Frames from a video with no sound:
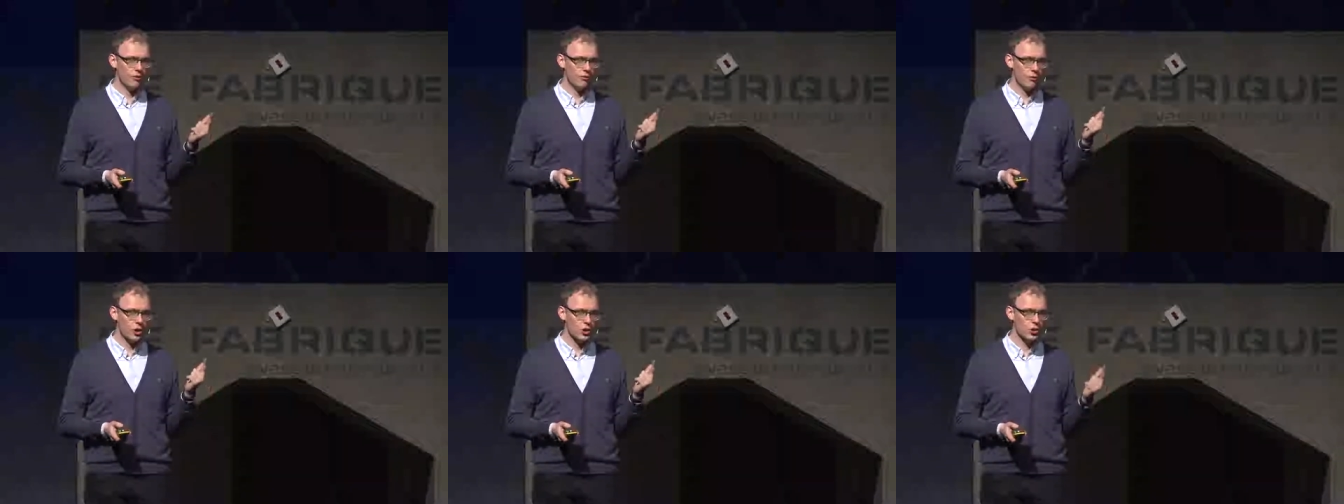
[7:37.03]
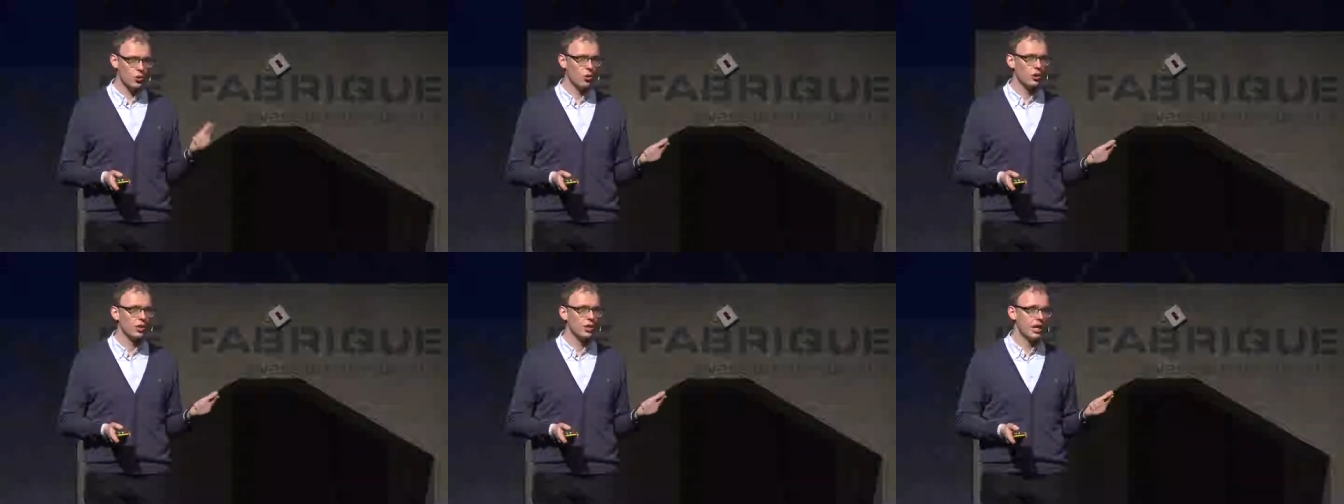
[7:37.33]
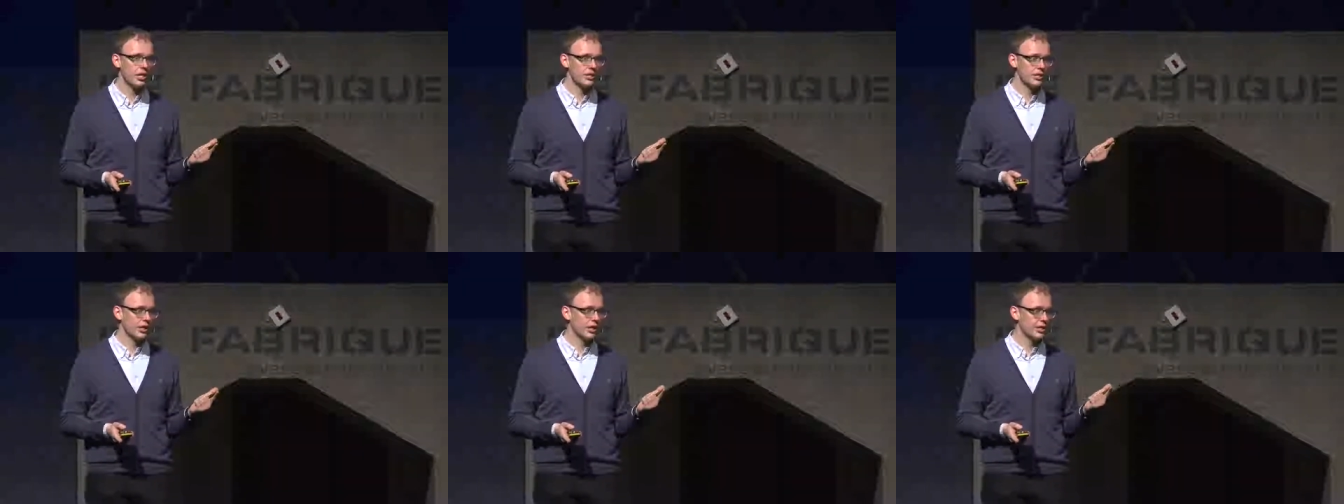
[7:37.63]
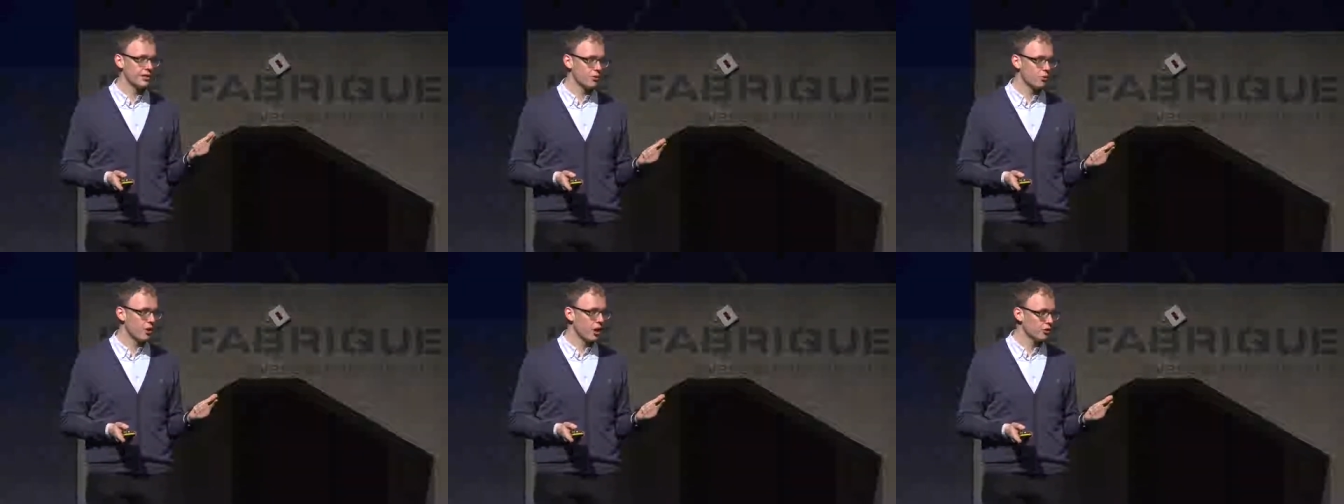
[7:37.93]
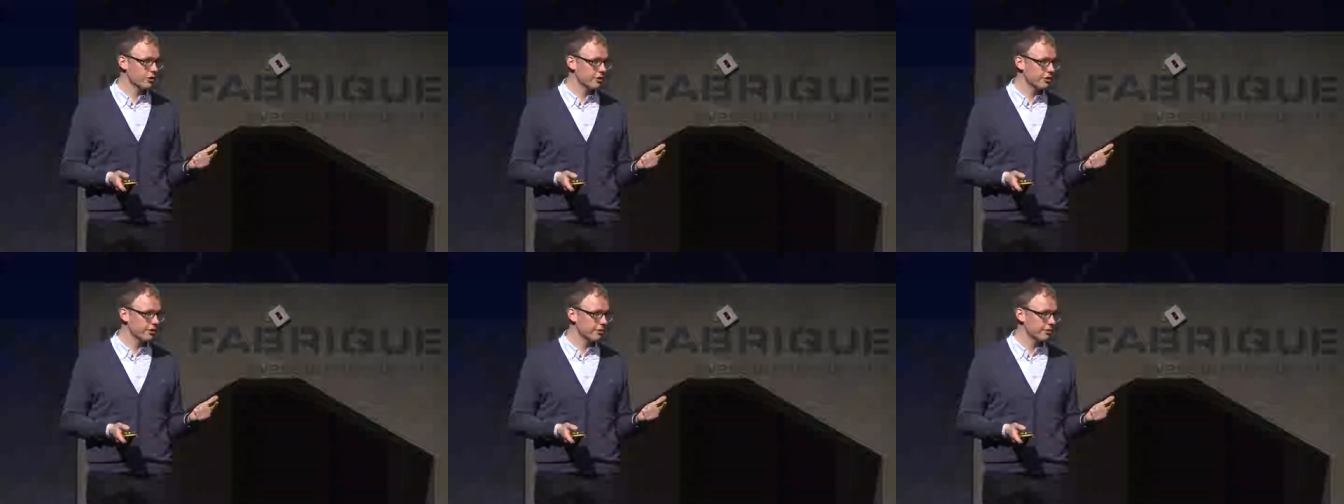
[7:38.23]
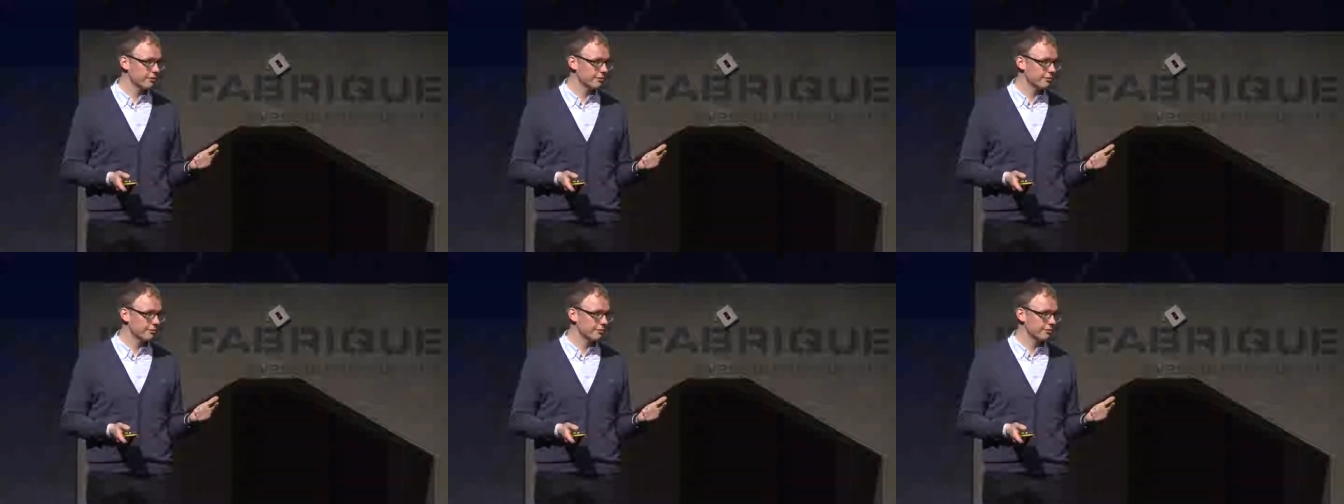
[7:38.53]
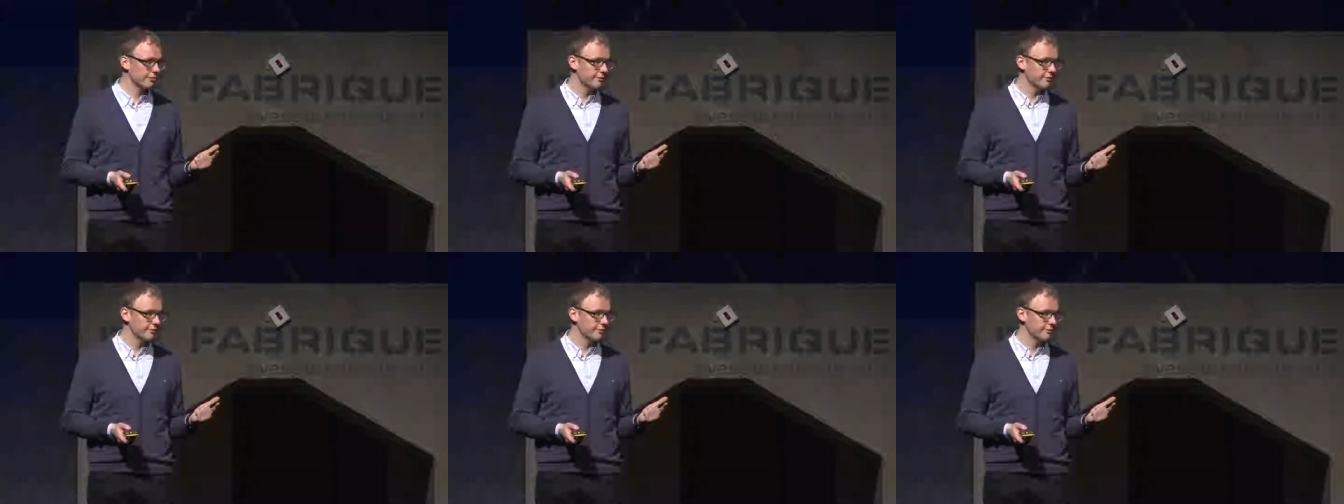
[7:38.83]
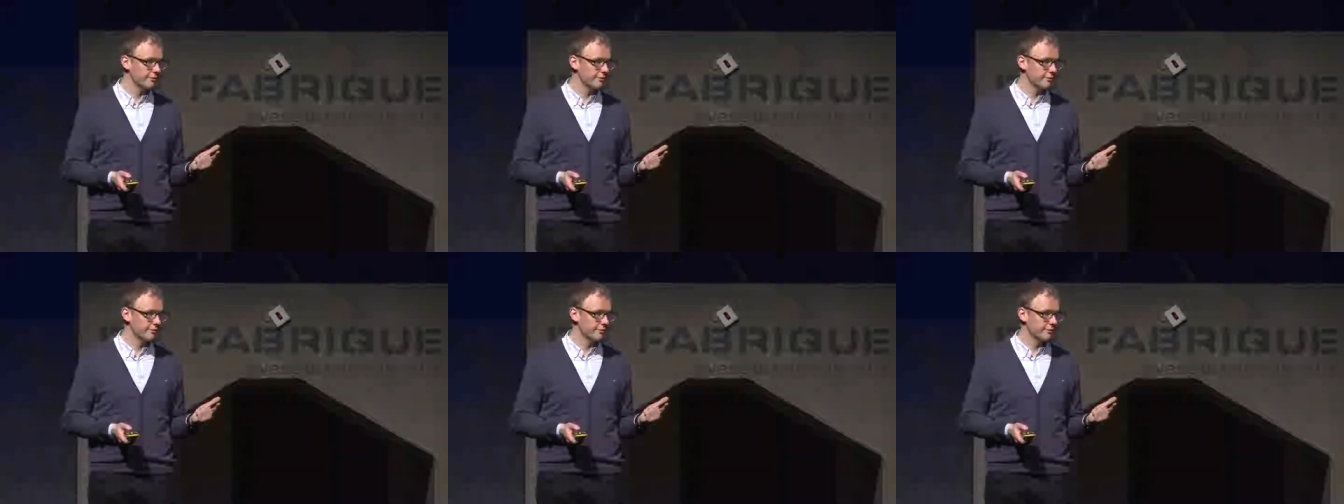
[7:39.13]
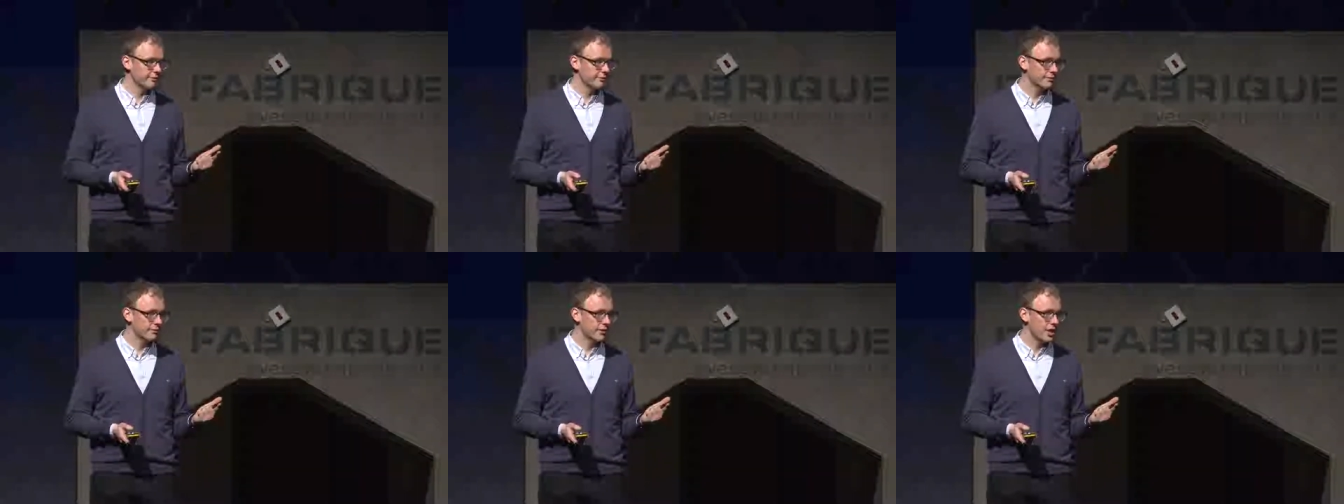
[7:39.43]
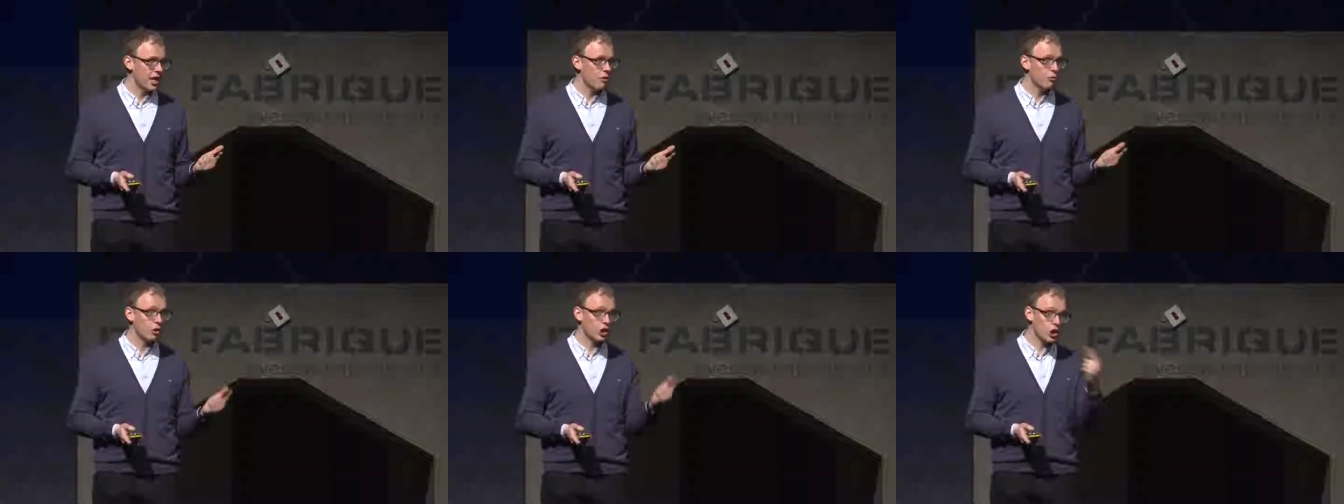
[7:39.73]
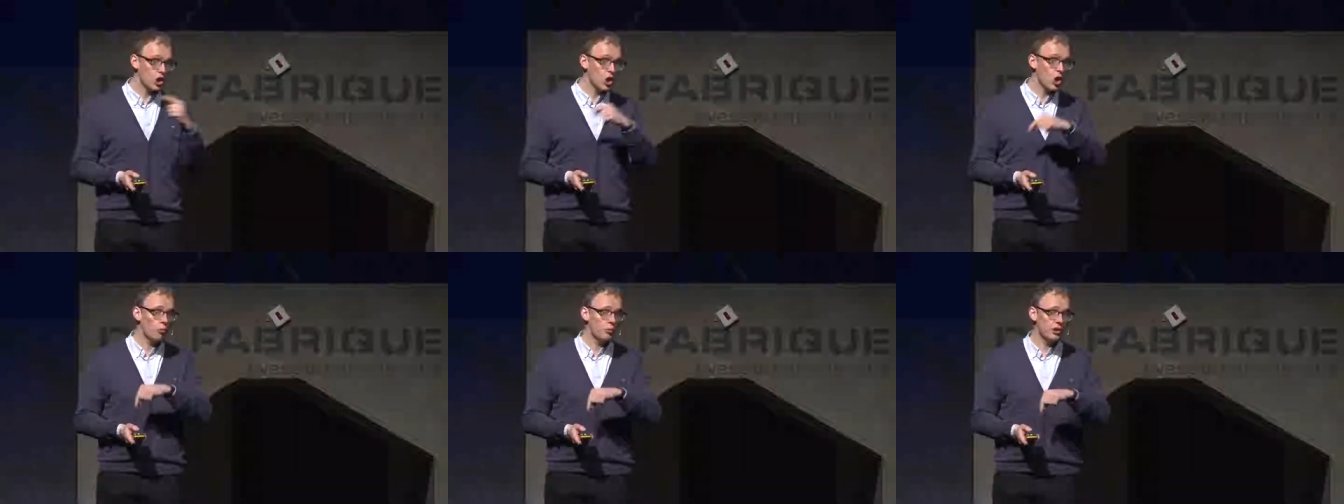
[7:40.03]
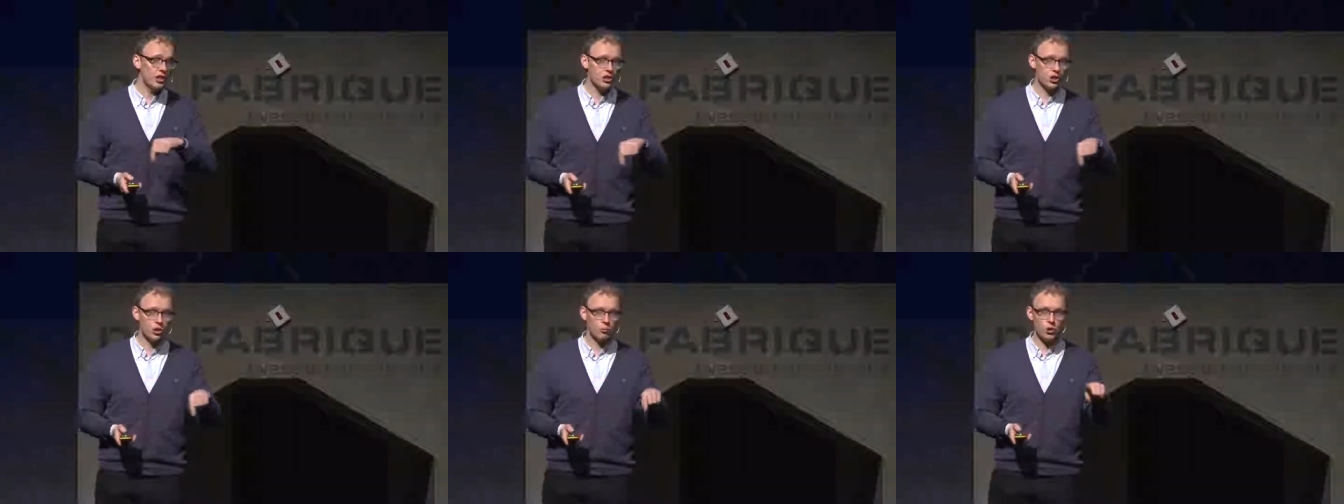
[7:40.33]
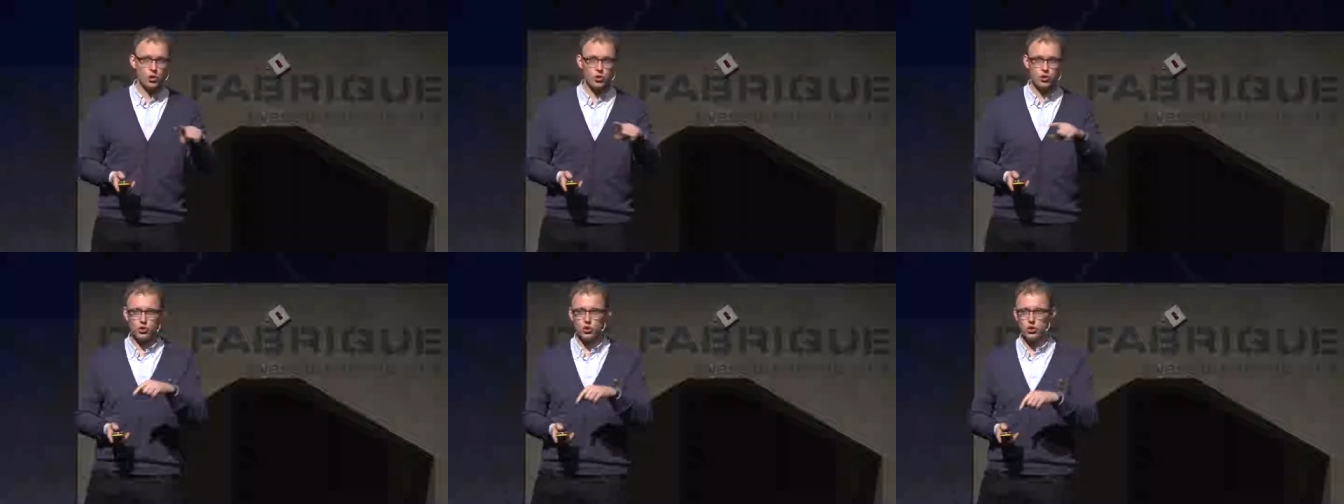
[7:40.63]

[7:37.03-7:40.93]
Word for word: was organizing its round. What the normal distribution